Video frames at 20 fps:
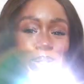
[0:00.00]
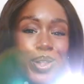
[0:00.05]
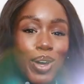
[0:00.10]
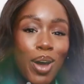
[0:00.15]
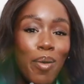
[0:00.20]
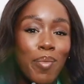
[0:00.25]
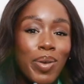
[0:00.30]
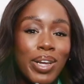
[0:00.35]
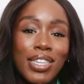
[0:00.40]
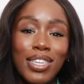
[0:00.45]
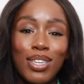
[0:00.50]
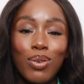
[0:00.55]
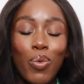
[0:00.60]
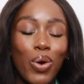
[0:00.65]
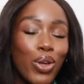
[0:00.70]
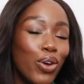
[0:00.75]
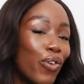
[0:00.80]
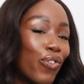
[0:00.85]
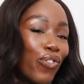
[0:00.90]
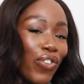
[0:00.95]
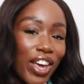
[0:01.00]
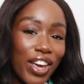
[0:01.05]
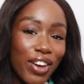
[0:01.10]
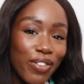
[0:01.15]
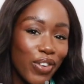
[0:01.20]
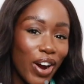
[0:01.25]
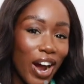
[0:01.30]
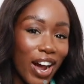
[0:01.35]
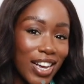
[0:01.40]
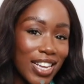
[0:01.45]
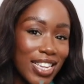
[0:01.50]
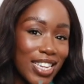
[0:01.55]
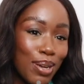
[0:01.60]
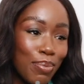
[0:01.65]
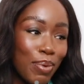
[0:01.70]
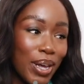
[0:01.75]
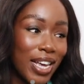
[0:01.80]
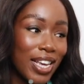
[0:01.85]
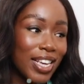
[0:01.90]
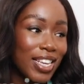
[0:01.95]
in the comments what your favourite item
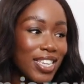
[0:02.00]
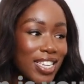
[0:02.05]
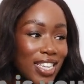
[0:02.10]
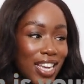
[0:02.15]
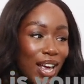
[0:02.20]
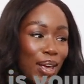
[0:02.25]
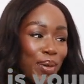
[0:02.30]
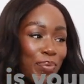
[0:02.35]
is.